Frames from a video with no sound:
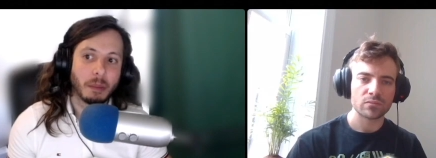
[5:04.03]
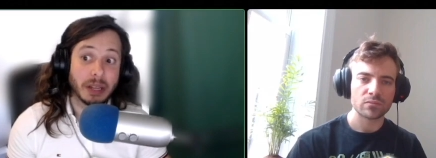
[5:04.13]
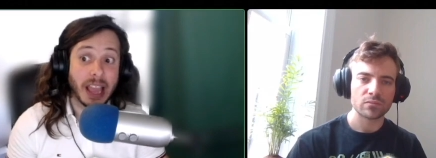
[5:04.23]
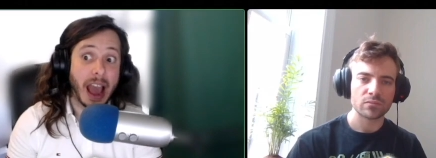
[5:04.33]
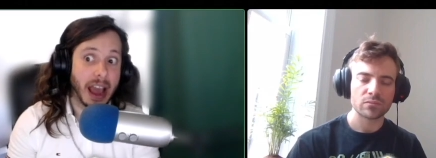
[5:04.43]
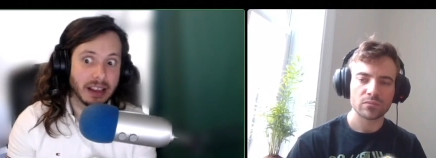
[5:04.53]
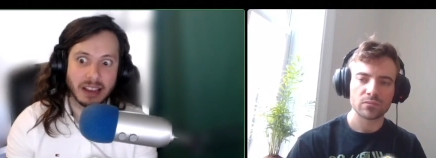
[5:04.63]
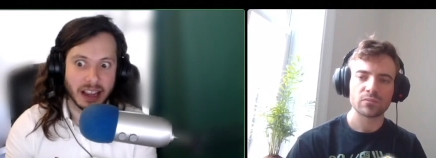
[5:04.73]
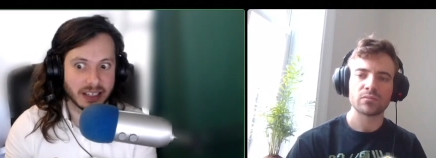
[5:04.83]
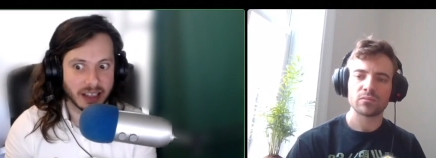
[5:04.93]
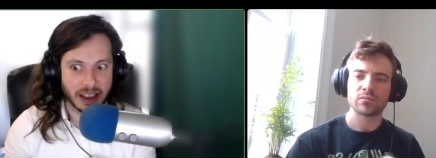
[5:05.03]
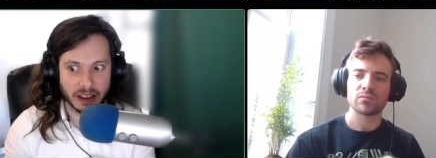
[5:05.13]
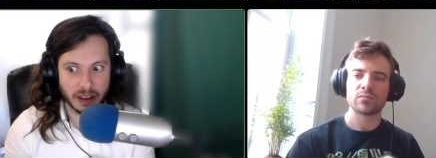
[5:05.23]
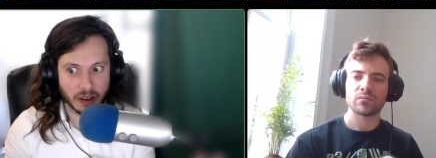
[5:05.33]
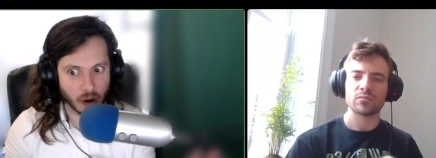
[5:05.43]
Speaker 1: yeah, I, I
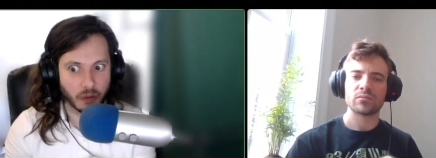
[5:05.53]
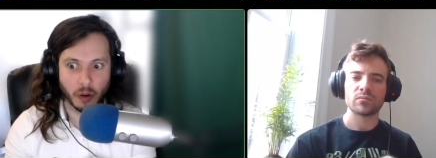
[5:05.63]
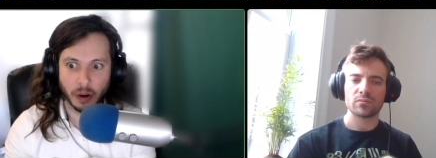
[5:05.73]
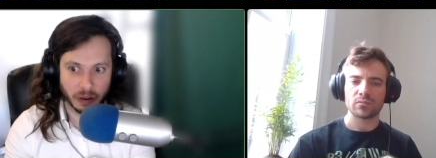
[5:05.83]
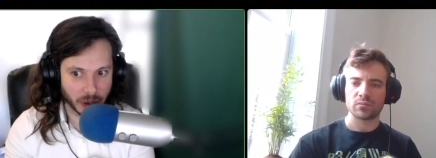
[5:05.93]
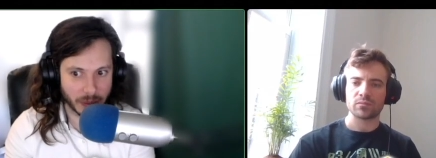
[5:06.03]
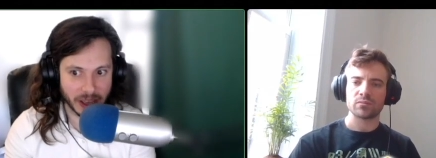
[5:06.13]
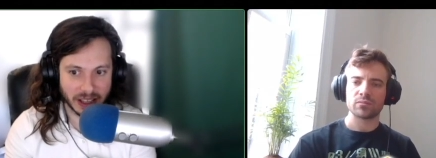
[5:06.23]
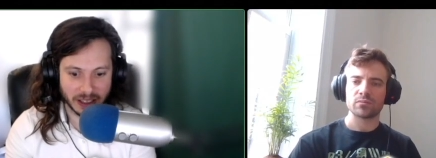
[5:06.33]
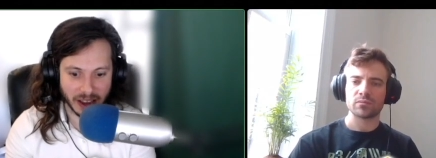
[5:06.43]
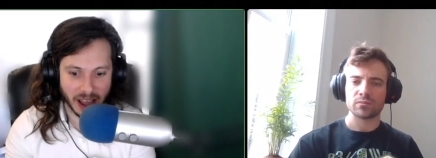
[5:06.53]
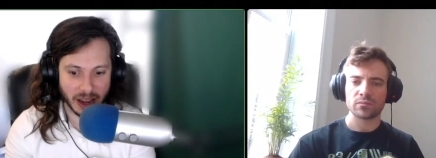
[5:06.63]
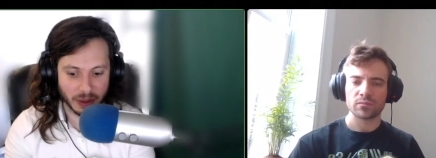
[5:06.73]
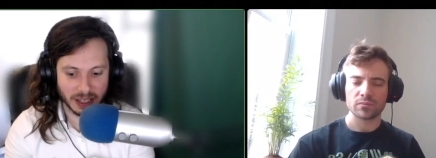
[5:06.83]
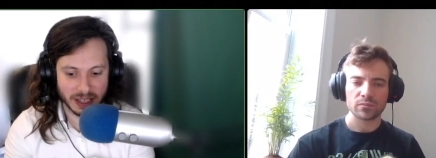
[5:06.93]
I go for it. Remake
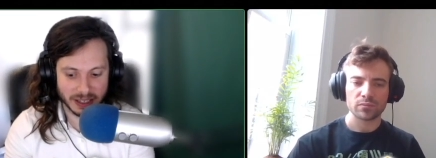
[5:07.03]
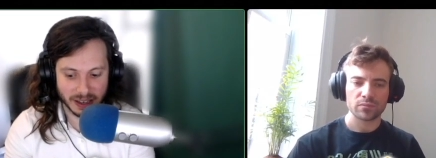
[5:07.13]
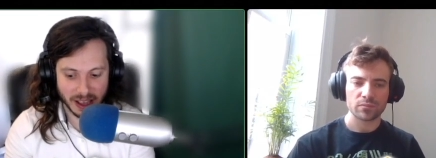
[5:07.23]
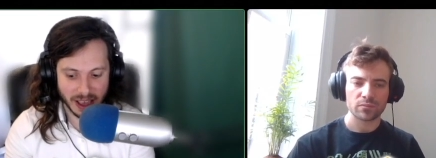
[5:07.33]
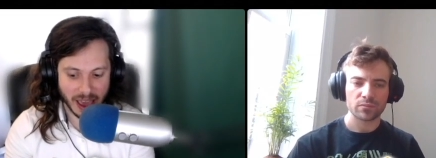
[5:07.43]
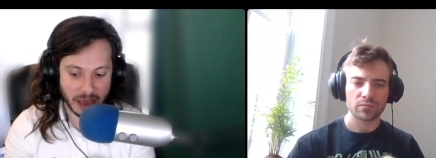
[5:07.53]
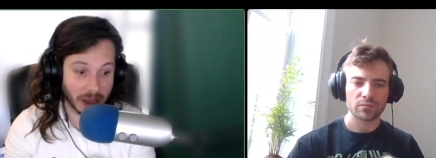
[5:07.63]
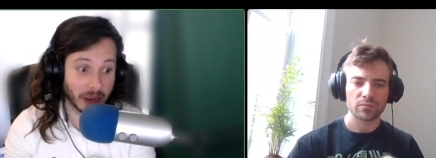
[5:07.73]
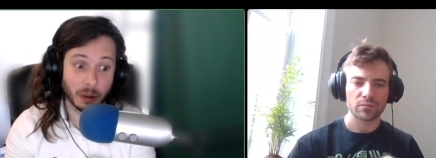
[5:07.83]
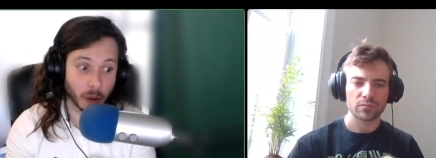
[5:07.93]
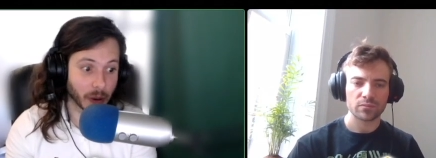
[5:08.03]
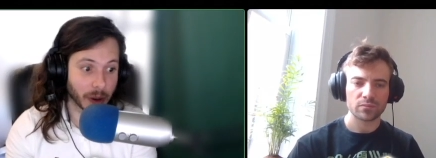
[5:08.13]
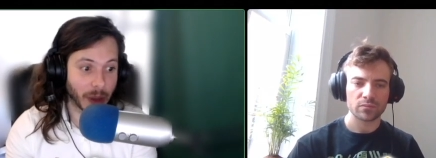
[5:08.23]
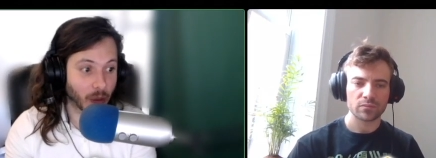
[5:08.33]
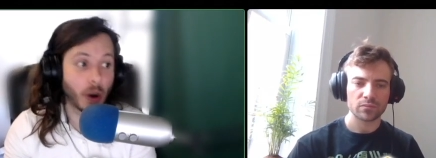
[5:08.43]
nine with this, and then go
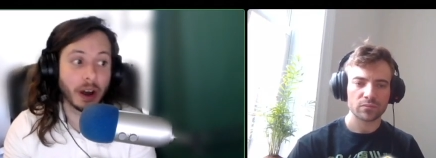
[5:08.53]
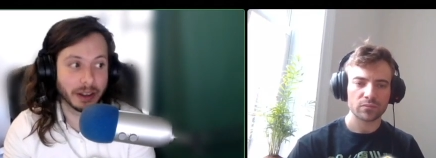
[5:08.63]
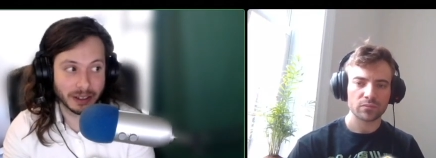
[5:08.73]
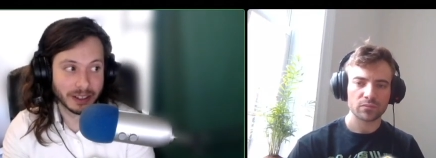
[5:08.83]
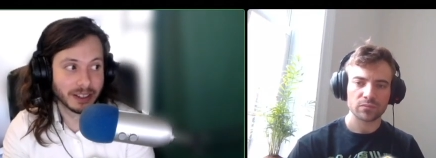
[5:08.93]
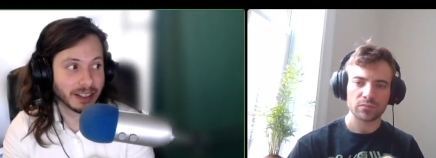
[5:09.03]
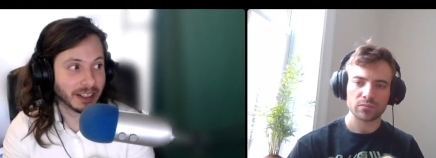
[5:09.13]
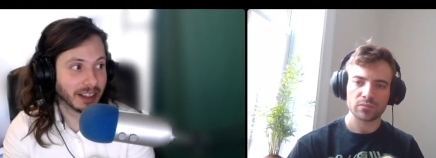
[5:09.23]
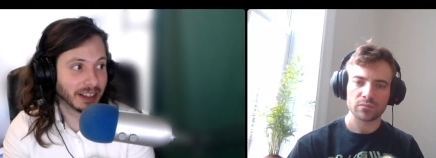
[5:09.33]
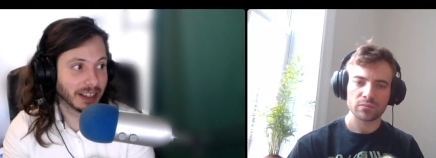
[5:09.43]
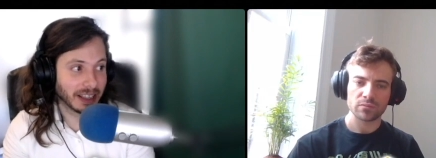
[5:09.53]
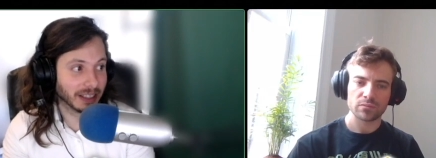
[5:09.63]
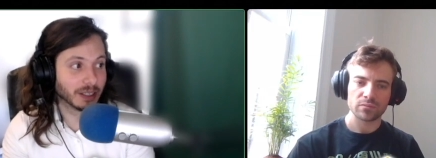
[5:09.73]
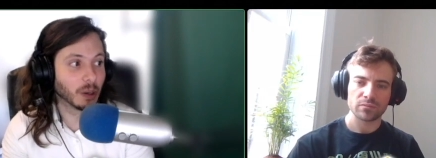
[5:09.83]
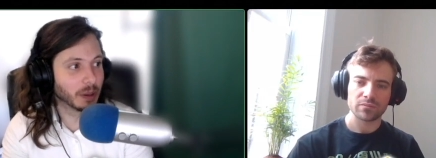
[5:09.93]
remake one, and
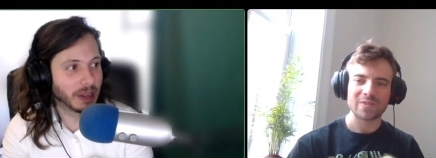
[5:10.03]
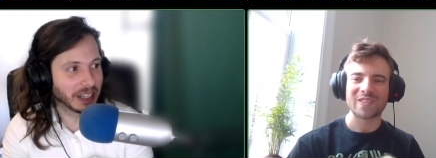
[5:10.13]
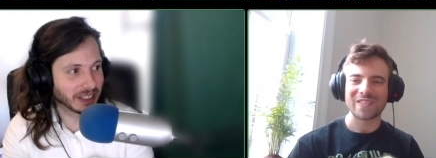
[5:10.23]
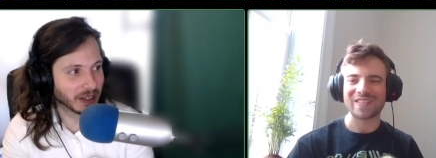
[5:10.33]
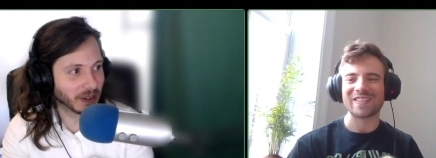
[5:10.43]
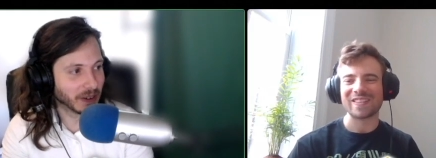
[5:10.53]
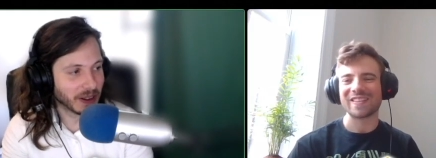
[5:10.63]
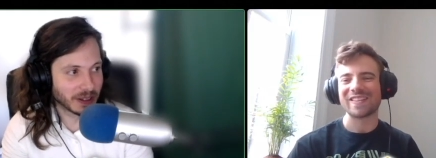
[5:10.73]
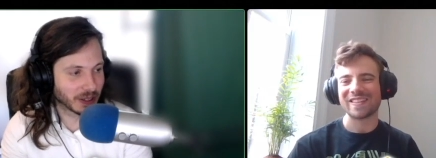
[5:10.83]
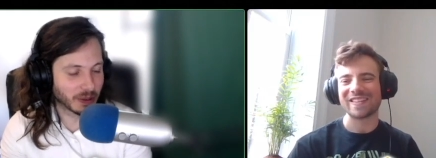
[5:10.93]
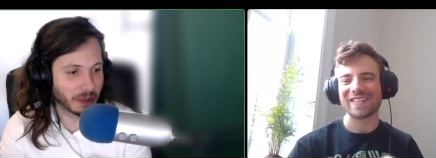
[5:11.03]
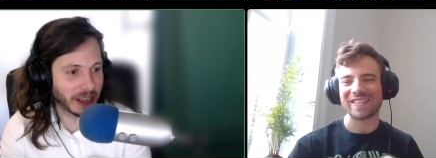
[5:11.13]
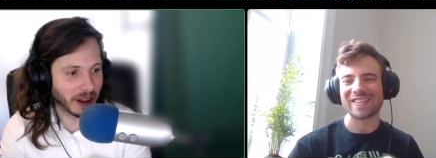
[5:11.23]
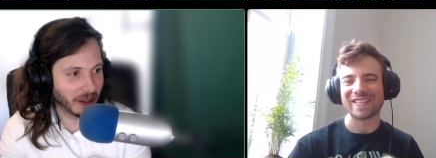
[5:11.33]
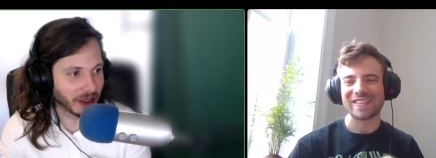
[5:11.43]
then go remake two. Just
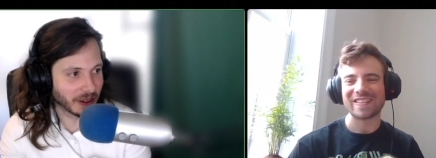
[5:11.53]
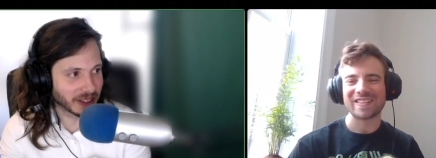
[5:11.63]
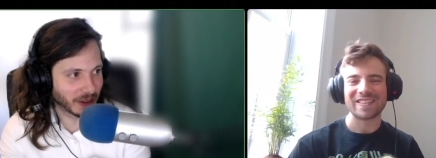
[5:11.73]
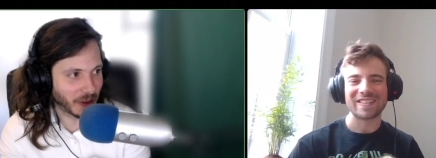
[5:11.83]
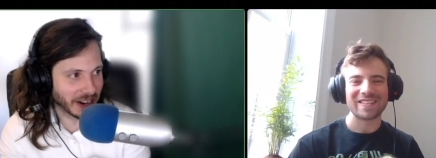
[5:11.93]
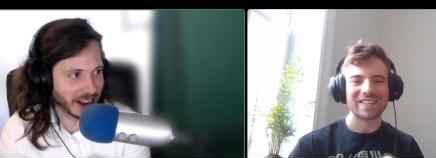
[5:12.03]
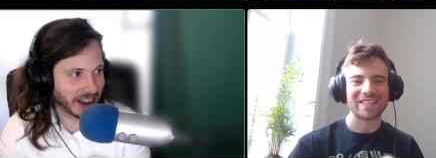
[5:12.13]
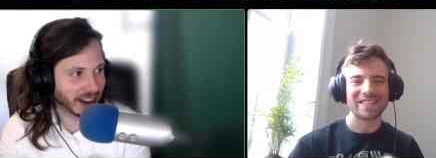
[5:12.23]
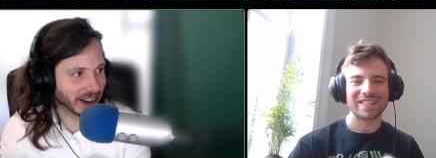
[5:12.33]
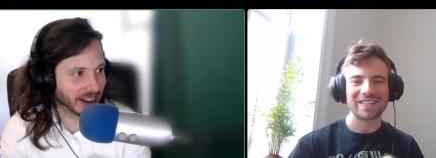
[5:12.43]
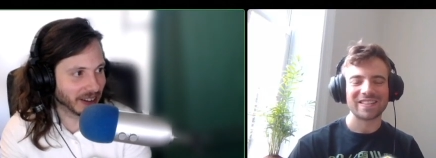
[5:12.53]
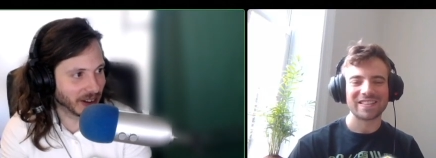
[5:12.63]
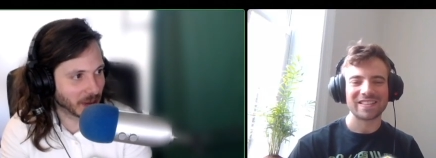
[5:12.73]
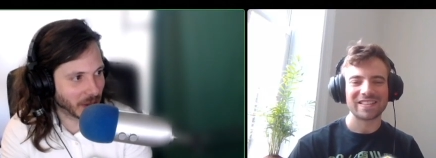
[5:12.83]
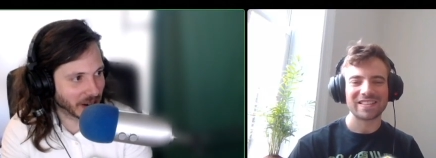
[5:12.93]
remake all those. Like why not? In
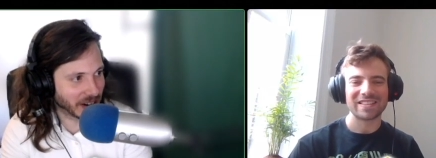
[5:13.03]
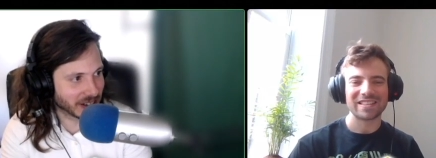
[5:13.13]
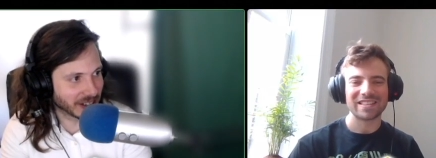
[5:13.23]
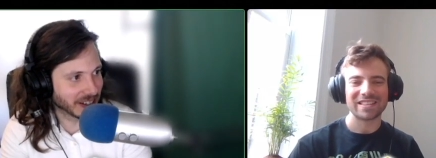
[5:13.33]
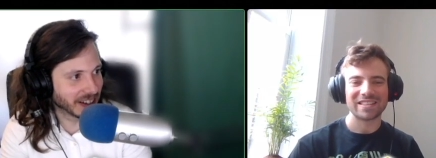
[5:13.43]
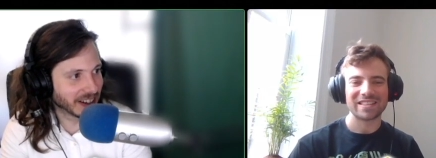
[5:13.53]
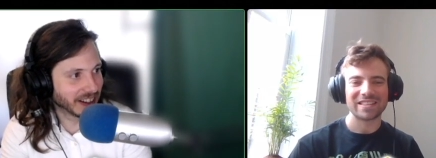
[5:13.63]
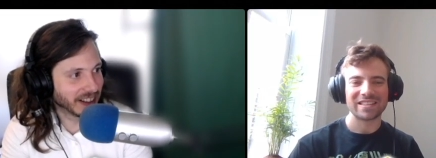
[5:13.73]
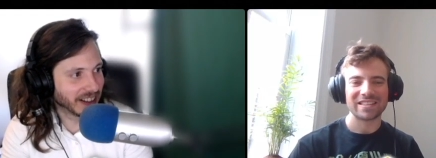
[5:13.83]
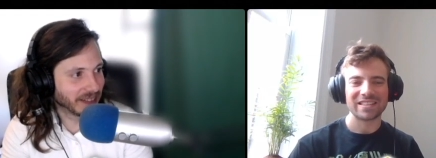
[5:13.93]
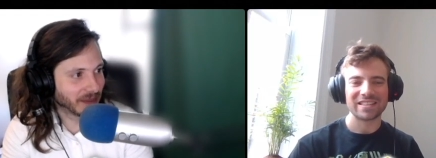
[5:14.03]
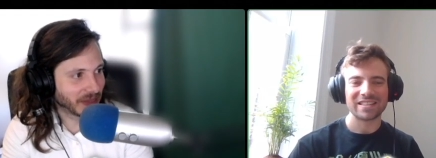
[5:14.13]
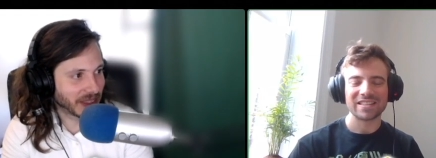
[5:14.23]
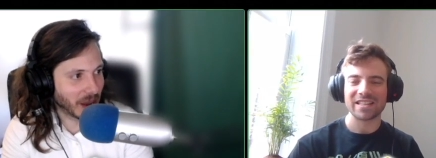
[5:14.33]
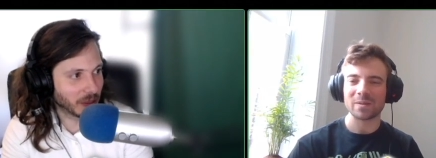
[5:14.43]
in a better engine,
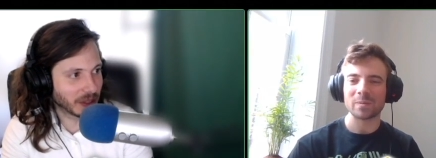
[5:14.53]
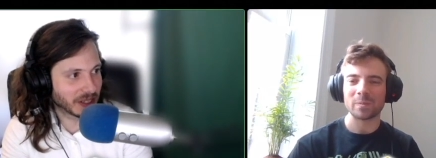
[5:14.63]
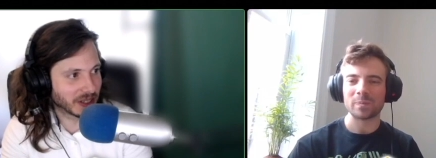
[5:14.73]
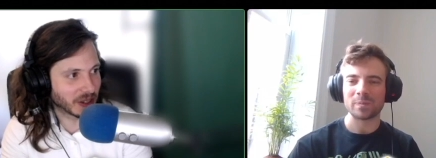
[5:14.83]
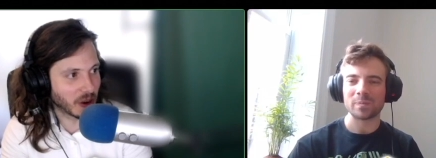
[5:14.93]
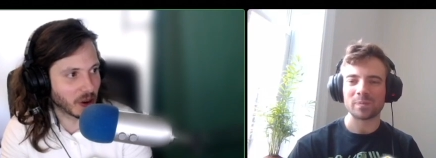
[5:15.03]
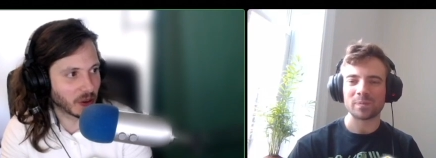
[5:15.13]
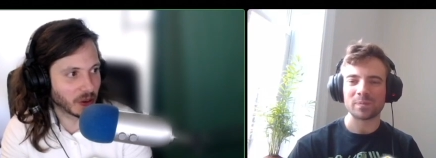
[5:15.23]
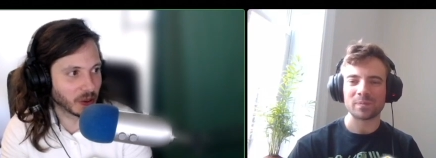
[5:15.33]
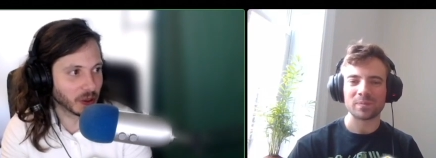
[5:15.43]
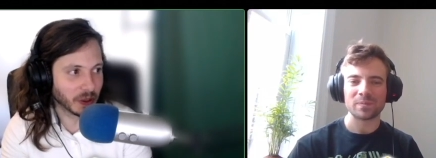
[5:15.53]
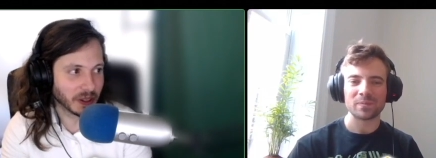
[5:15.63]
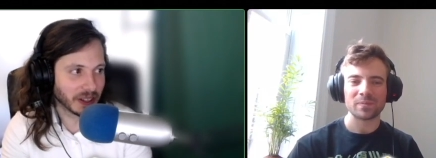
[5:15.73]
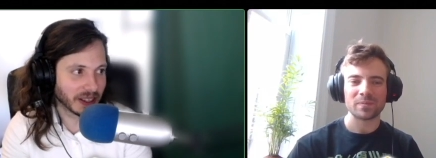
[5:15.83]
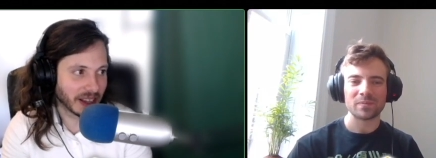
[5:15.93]
that would be so cool.